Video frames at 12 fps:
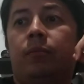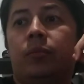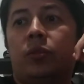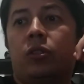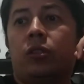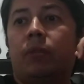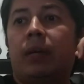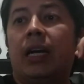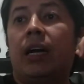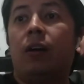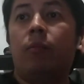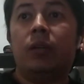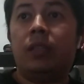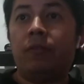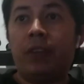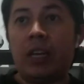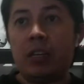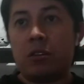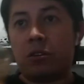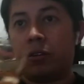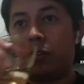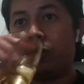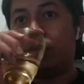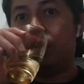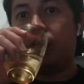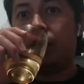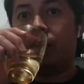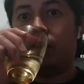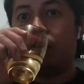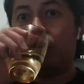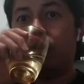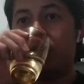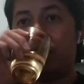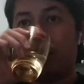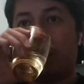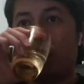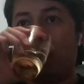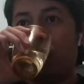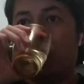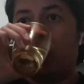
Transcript: somehow motivation and encouragement, no?